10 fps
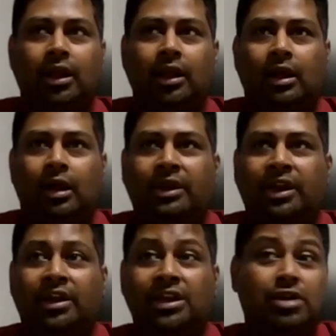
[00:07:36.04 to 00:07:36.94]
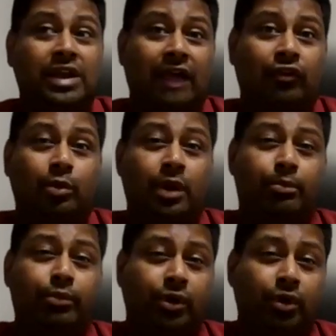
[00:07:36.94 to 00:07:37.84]
I mean, it does not have to be a
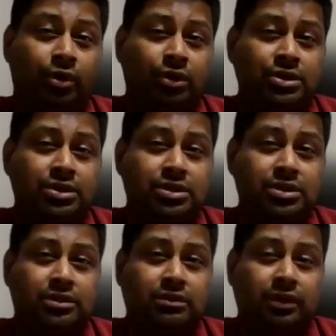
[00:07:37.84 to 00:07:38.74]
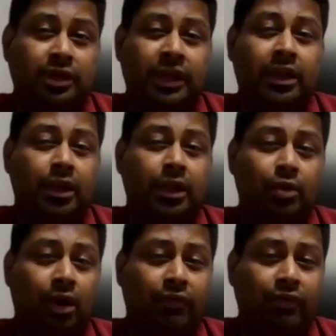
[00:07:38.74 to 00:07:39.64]
prose in lieu
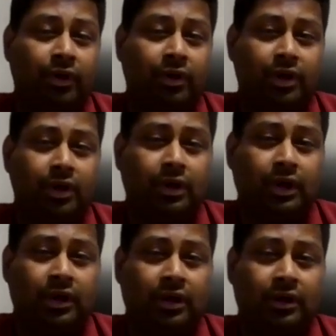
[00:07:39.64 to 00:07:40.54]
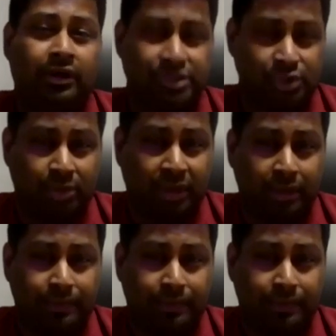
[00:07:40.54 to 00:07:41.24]
of your resume,